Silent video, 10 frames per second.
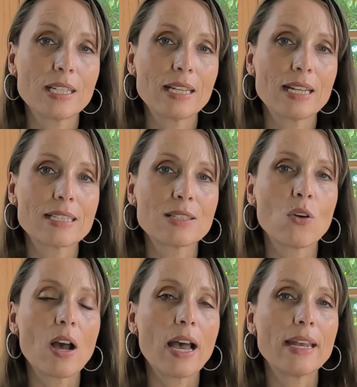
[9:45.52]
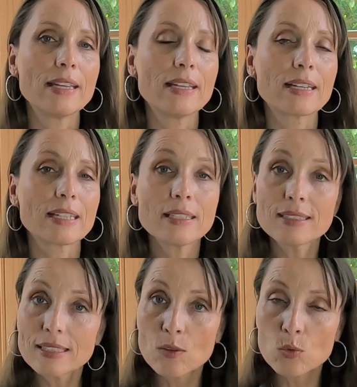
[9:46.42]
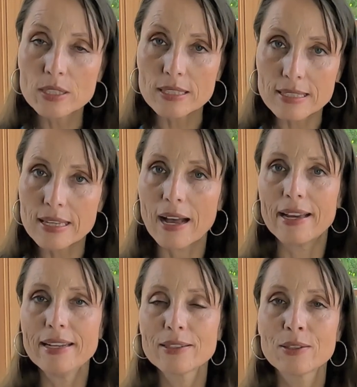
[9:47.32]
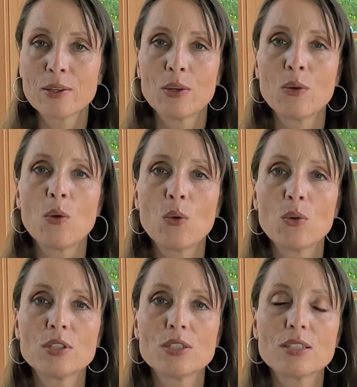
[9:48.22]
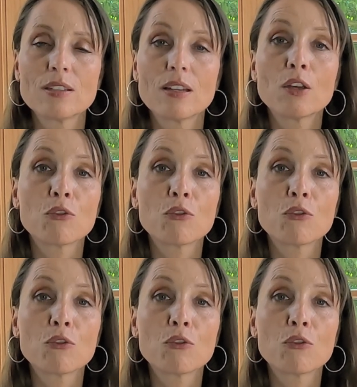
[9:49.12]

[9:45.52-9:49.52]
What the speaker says: Now I wish you a really good time and see you soon.